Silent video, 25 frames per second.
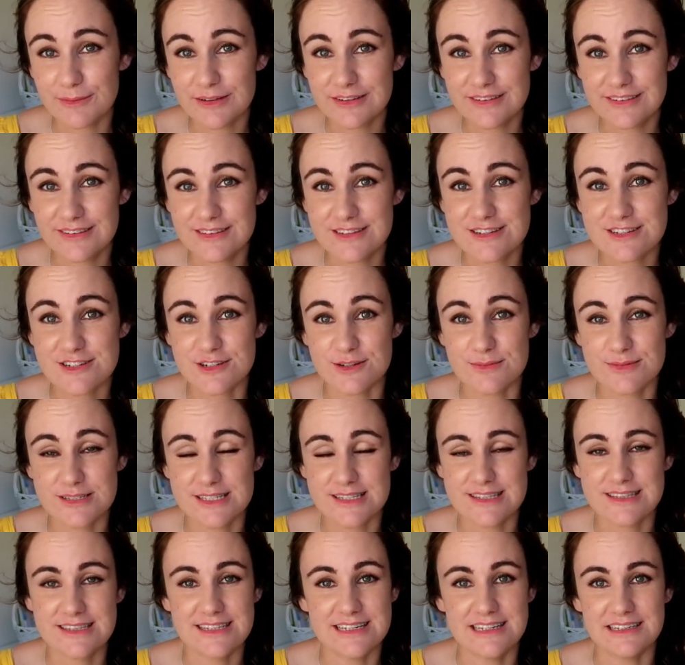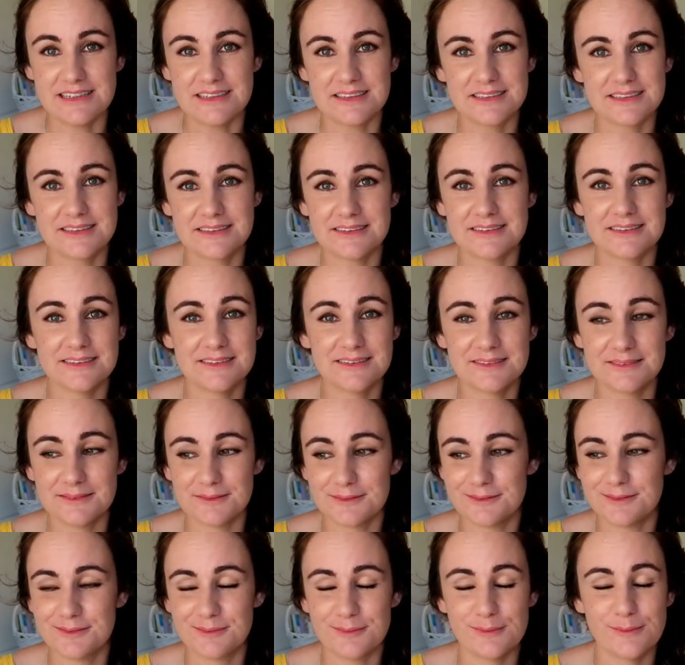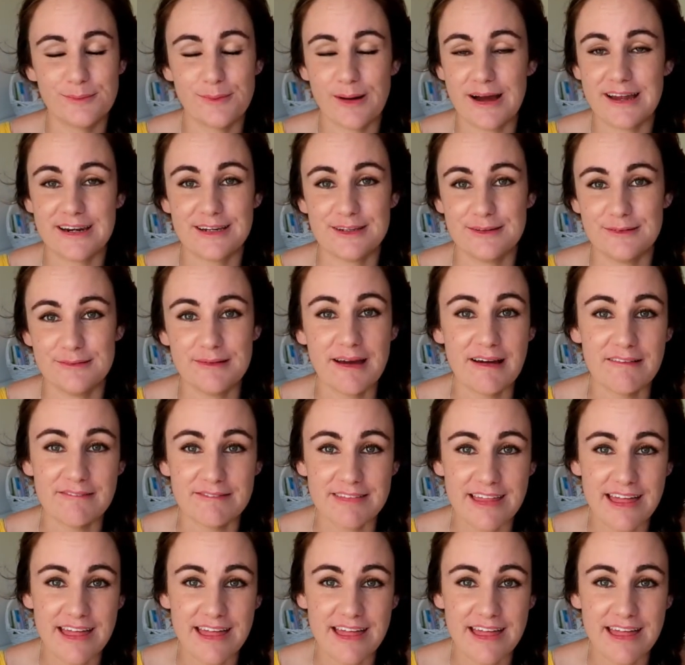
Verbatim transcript: we're in the shops and think, why do you have